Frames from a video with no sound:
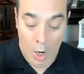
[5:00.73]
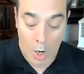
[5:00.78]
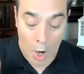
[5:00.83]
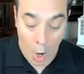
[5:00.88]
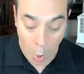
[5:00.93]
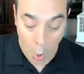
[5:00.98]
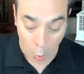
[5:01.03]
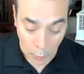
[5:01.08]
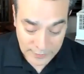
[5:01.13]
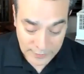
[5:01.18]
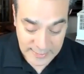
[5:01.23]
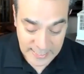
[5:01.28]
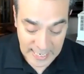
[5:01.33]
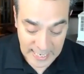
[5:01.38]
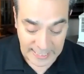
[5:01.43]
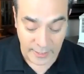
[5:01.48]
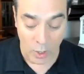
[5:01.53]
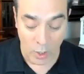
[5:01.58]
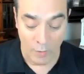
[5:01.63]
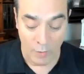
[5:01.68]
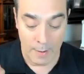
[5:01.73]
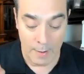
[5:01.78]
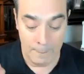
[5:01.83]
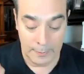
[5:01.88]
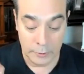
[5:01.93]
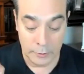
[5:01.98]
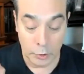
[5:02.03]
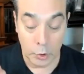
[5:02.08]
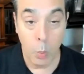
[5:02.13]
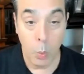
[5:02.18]
hold the date
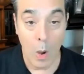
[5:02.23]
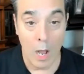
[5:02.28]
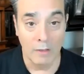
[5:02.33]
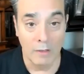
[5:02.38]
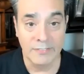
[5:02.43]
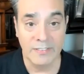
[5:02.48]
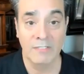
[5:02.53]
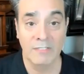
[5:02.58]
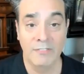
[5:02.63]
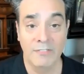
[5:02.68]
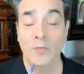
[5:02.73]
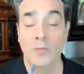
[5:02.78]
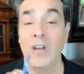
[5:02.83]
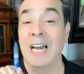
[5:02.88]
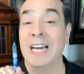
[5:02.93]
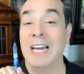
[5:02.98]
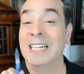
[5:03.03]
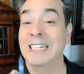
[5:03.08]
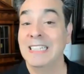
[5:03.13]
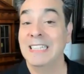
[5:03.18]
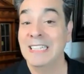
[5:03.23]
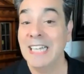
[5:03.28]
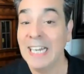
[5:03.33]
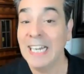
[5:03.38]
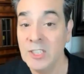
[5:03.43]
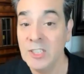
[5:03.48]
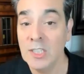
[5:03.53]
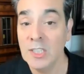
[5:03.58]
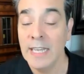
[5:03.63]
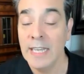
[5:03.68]
november 12th if you've got a
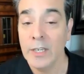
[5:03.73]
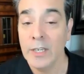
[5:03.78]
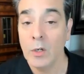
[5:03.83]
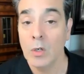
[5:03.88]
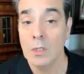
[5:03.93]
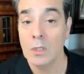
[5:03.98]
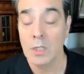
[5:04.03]
collection that you're